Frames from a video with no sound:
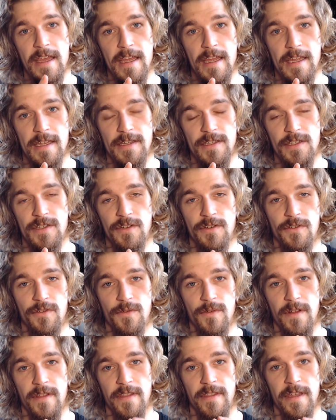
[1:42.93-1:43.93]

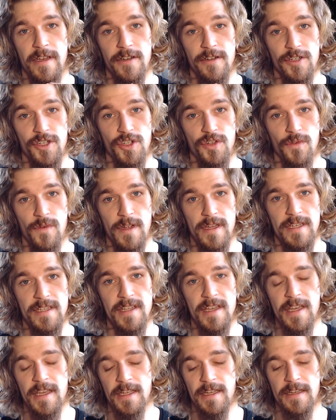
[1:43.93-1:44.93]
into their joint,
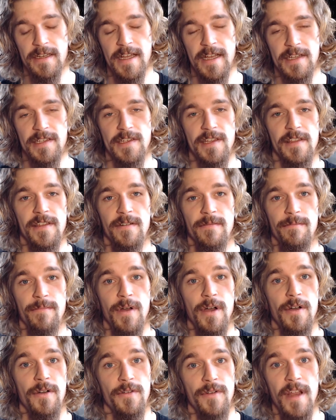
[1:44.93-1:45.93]
connects to their
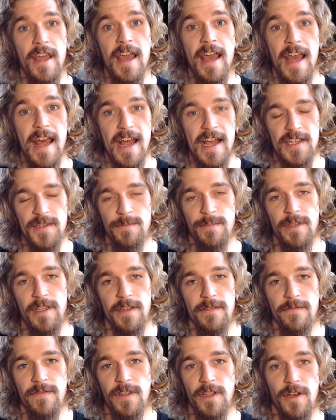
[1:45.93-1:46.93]
bone, has
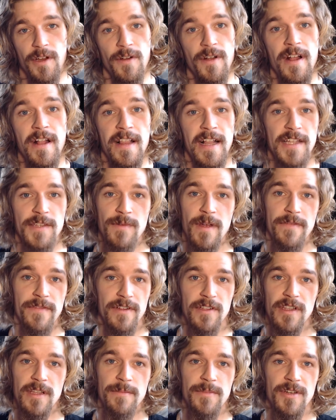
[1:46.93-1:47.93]
blood flow. That's why if you
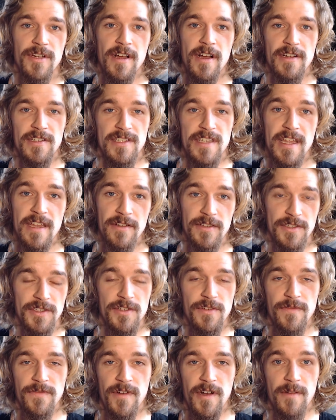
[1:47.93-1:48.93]
clip your dog's nails
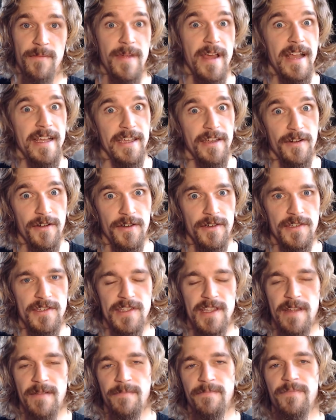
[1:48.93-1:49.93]
too far back, it hurts
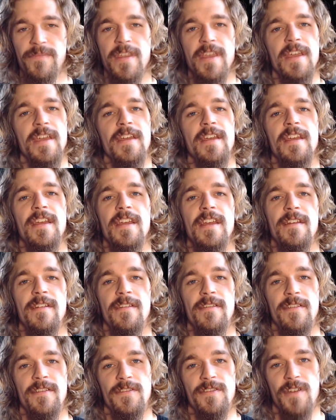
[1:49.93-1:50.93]
them.
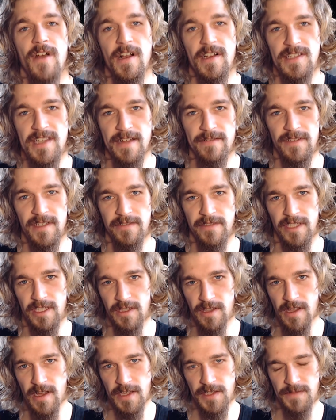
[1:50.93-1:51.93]
Dogs have living
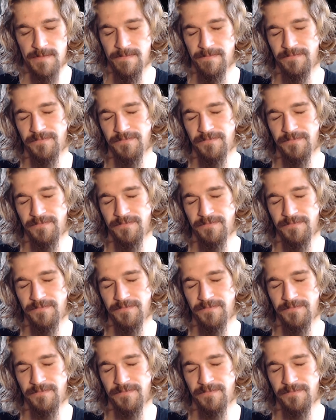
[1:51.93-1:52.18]
claws.